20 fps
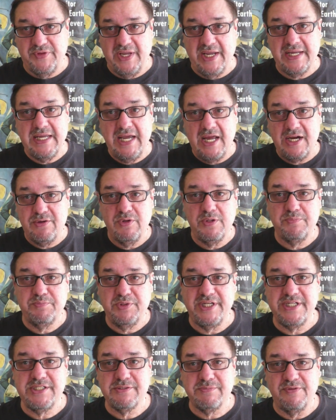Now, I got a
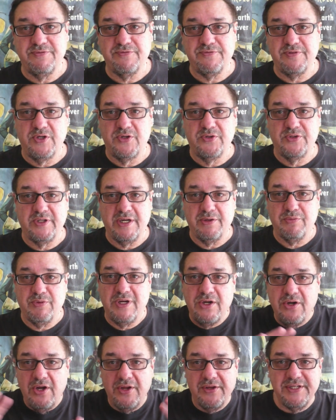replacement phone. I
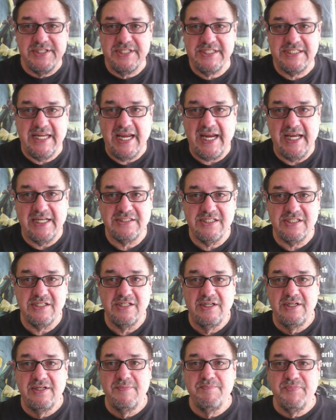read all the stats,